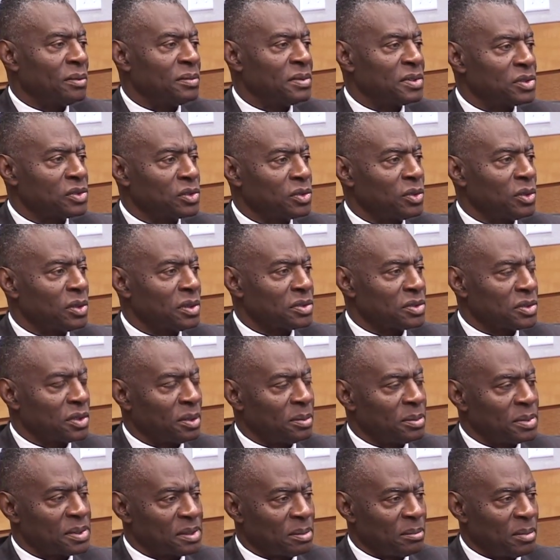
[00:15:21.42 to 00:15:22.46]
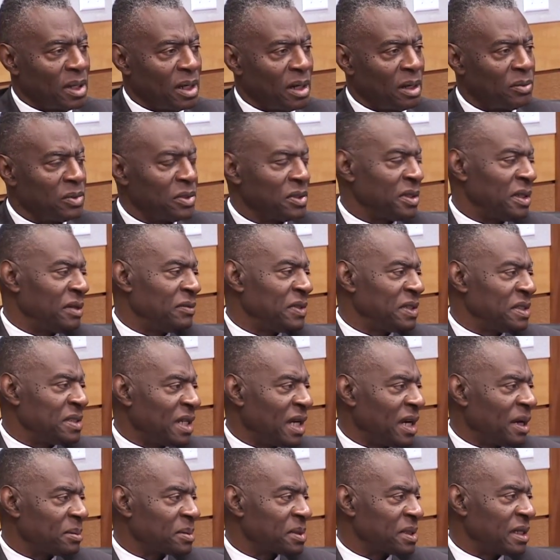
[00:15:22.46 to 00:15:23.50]
of the store told me, said, "Bob, we'll give you a
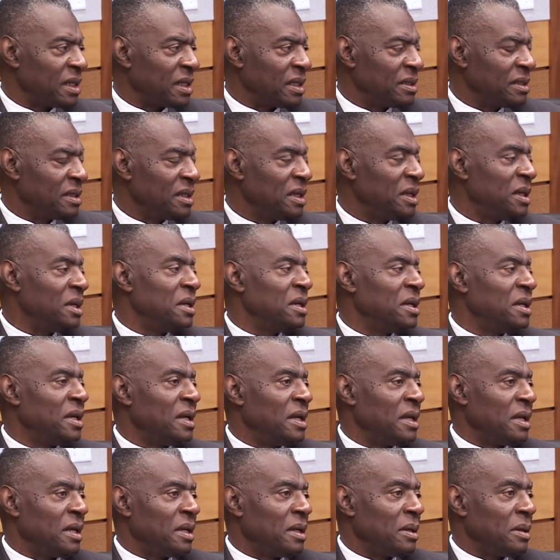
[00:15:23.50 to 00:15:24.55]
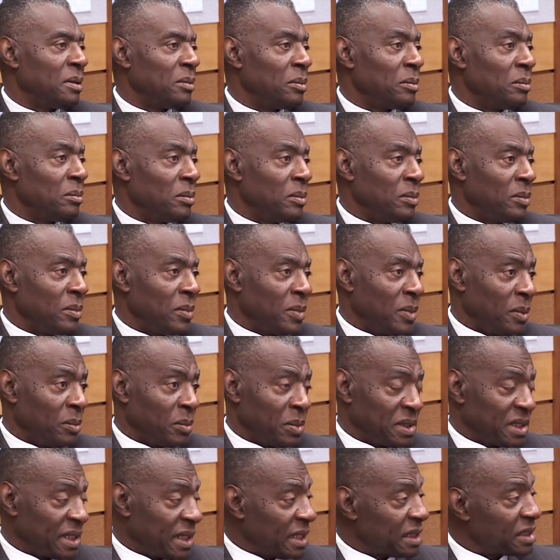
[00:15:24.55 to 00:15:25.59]
job, son,
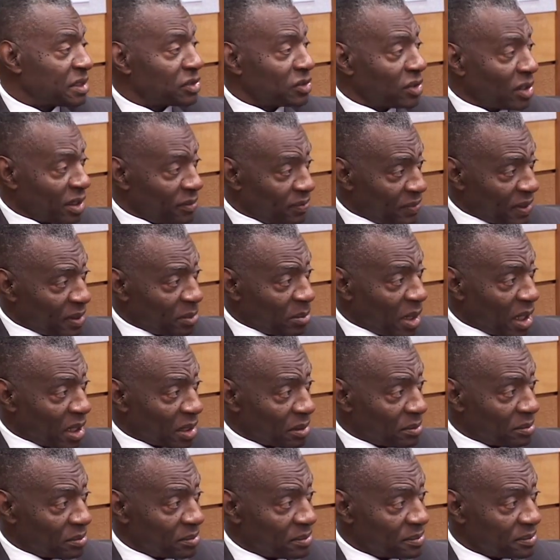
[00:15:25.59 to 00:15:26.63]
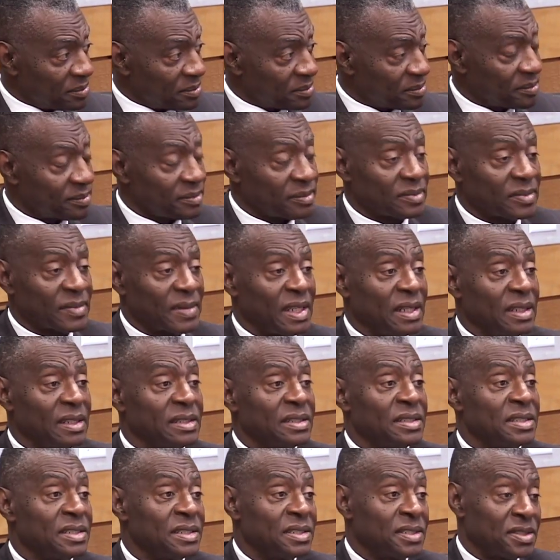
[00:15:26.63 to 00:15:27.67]
but you got to start off at the bottom."
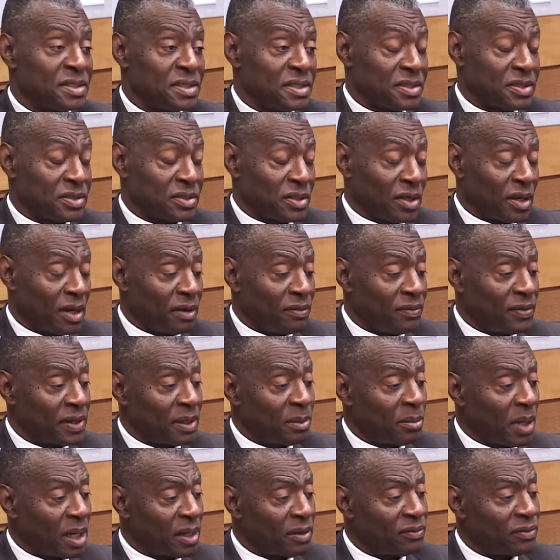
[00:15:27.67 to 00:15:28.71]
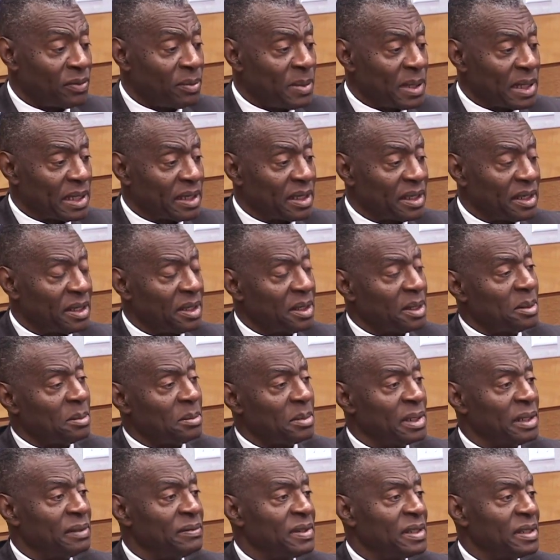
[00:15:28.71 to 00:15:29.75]
And starting off at the bottom for me,
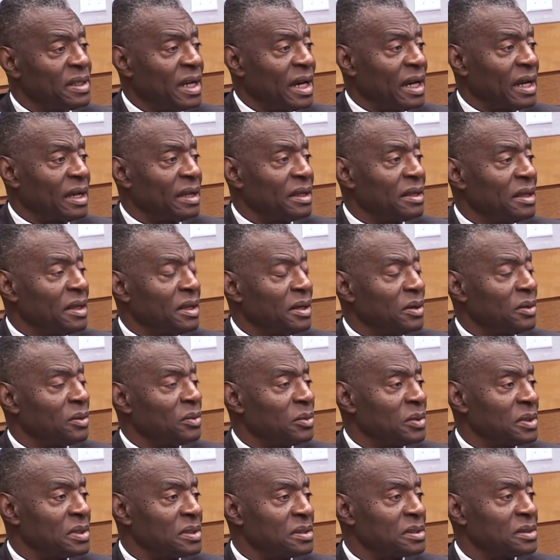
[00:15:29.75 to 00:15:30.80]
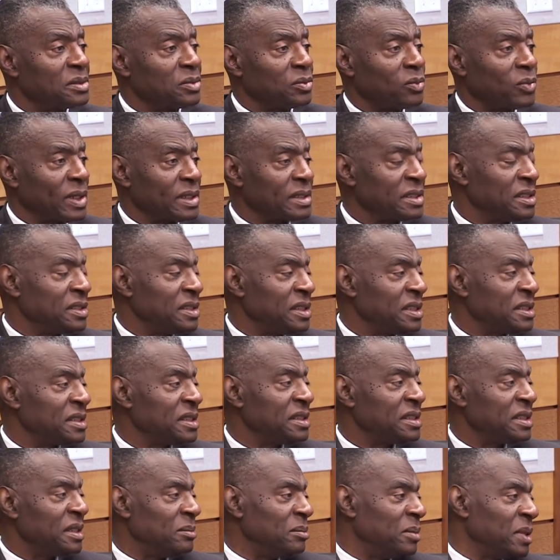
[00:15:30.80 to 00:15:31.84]
believe it or not, was washing
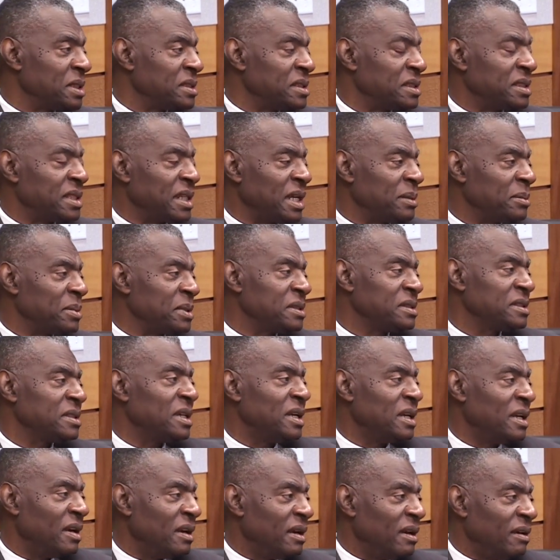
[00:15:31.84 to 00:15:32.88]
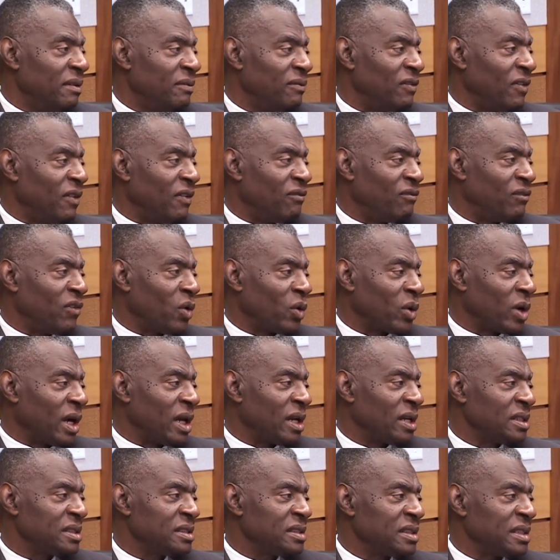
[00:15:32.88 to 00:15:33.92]
dishes and bussing tables for
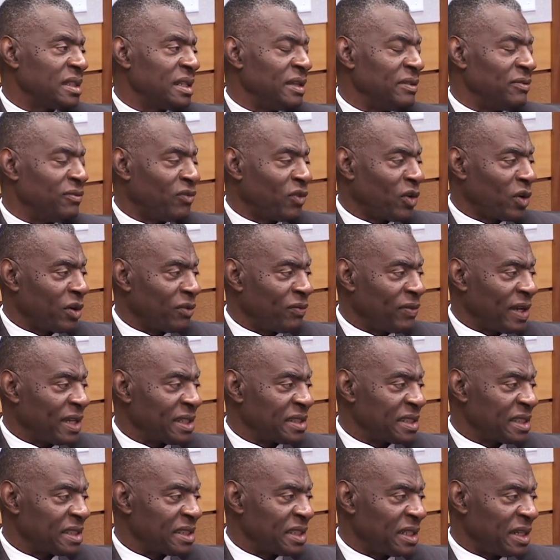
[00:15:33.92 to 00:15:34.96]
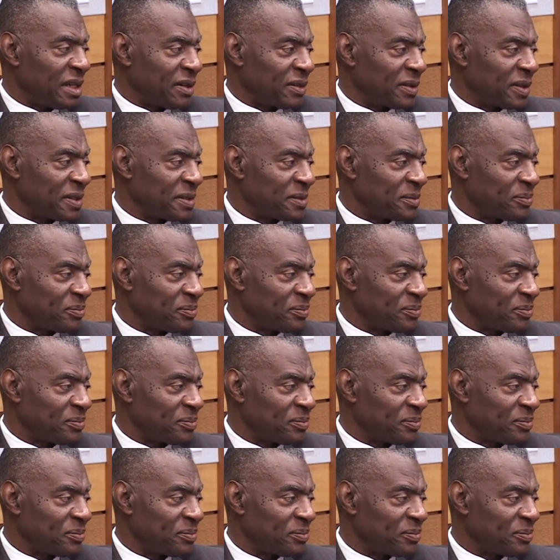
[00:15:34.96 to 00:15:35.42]
$4.45 an hour.